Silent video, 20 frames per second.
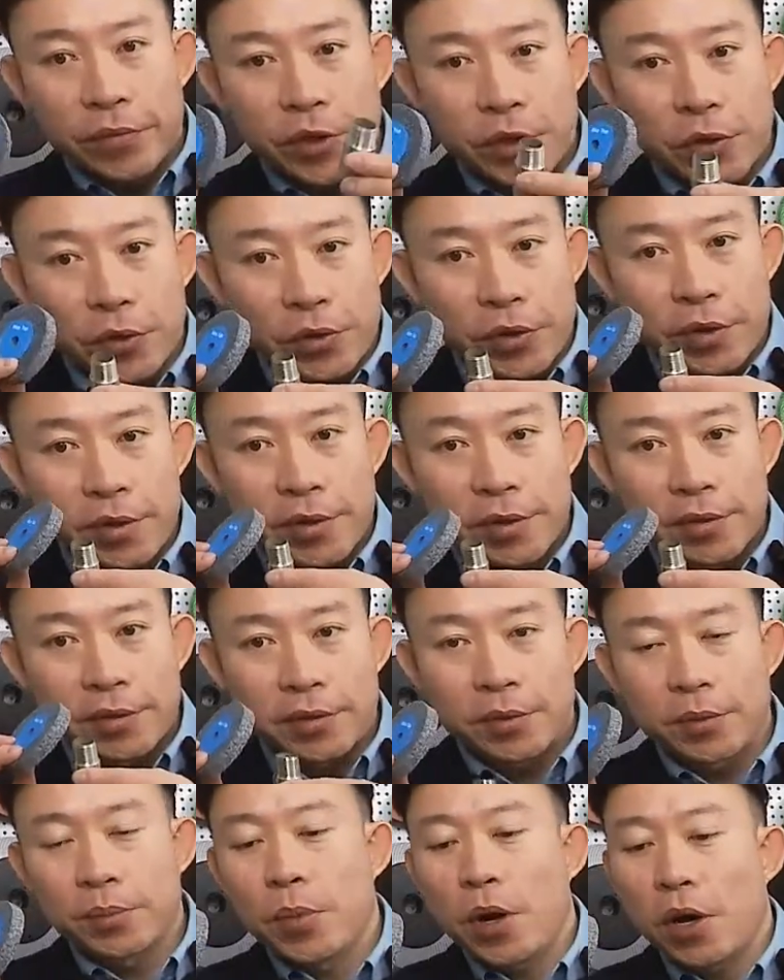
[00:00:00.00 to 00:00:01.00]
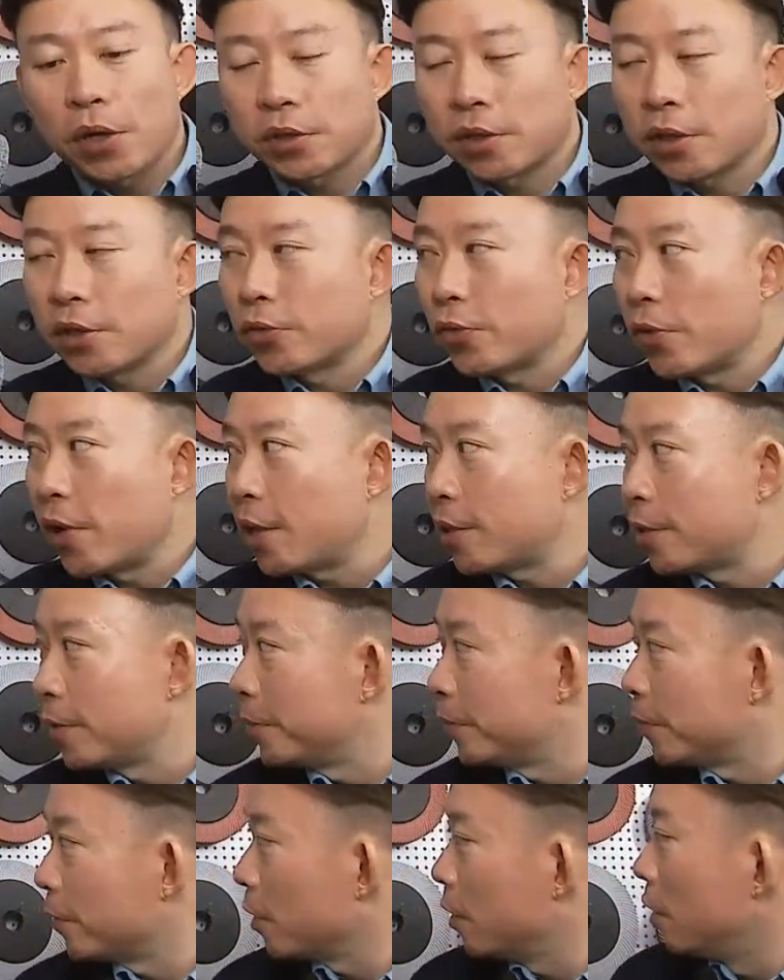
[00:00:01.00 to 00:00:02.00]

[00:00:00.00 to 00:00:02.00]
Good. Probably just right.